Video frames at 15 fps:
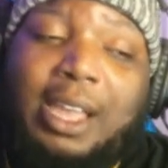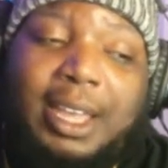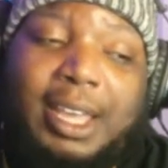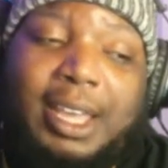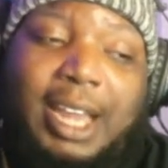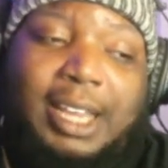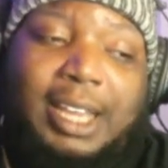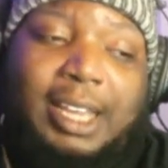
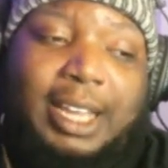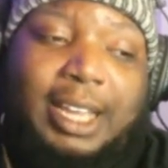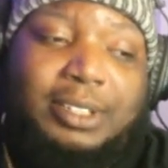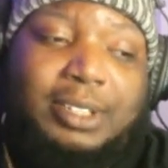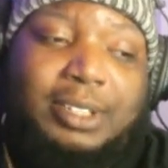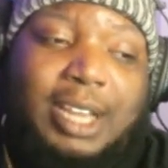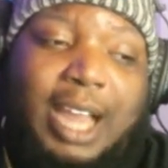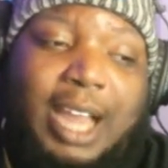And like I
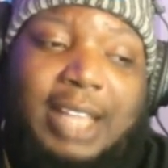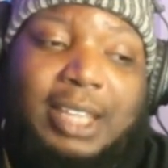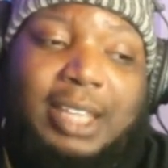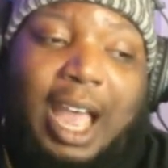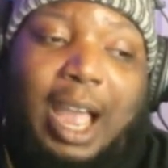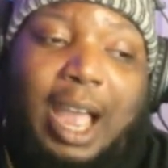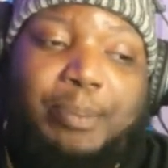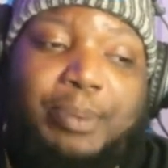said,
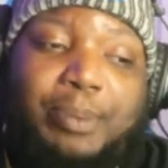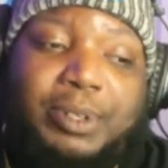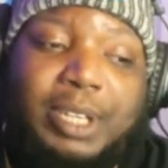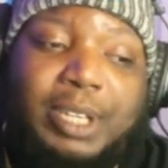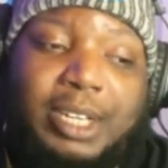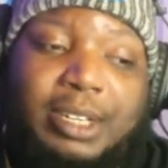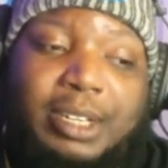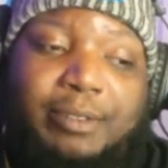I
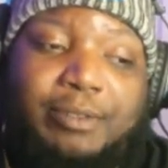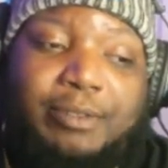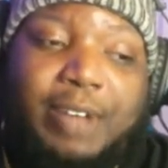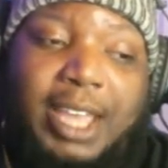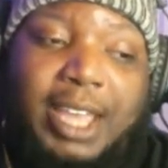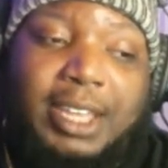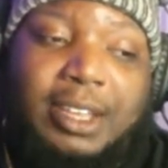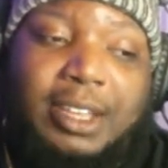predict the
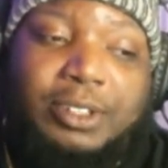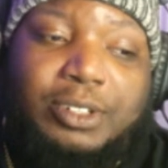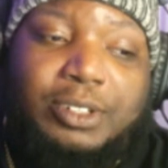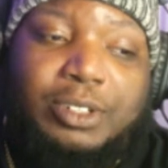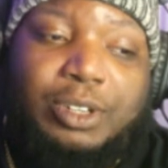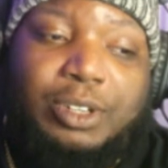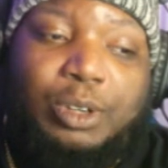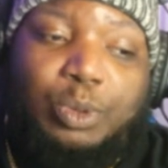Vikings
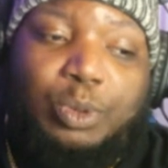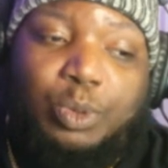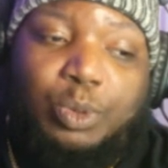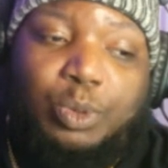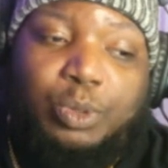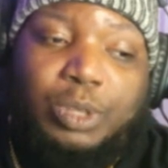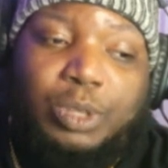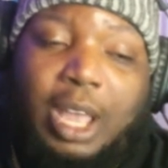to
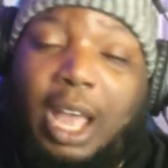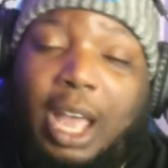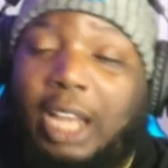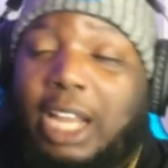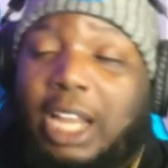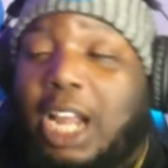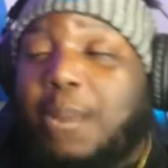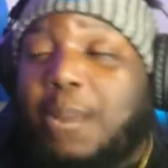lose. A
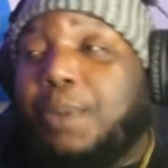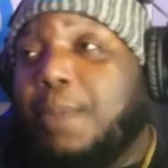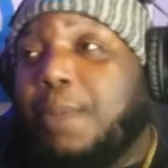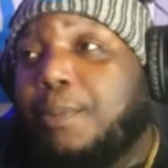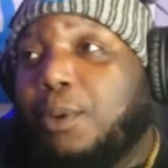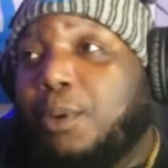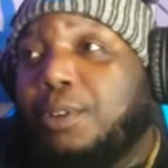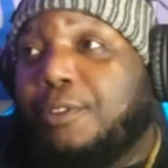lot of
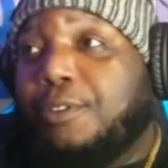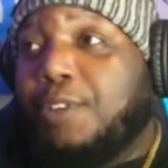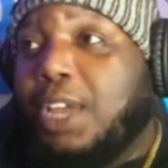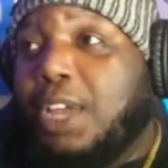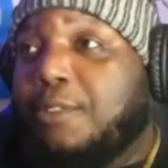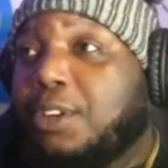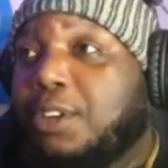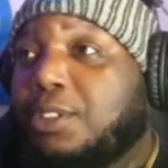people, the
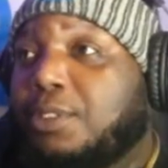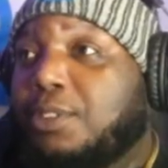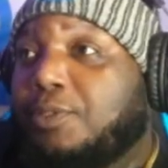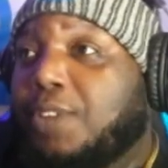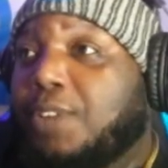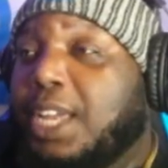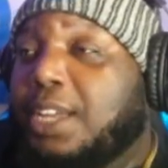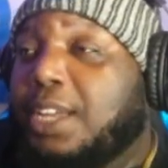favorites,
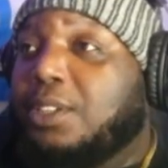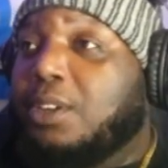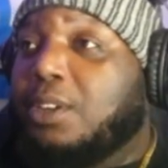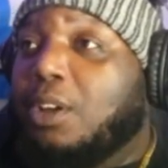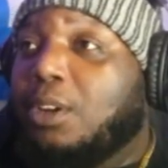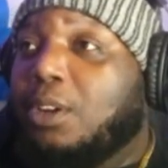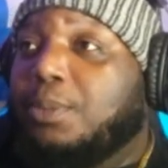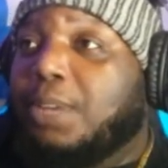Vegas and
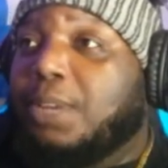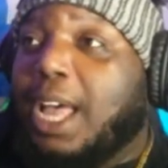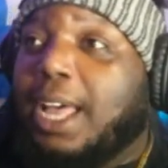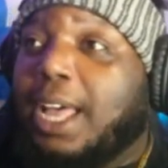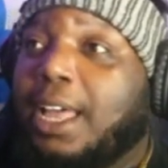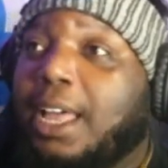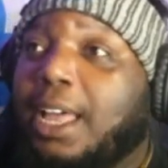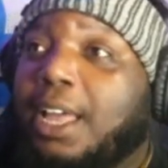all them,
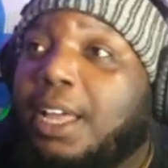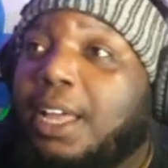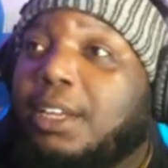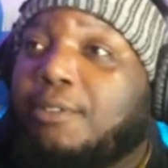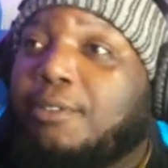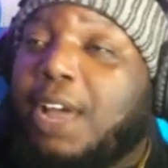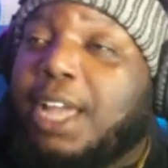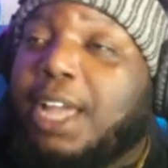got
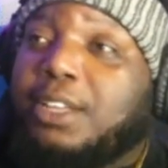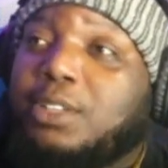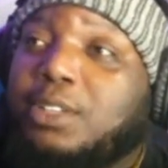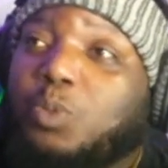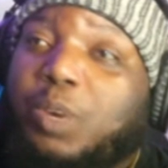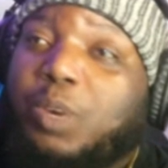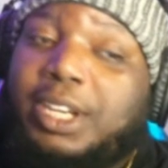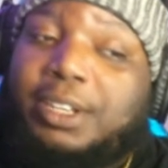the Vikings
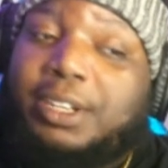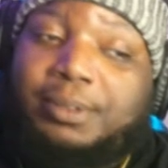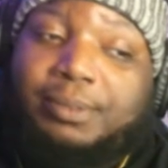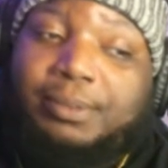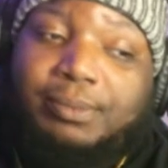winning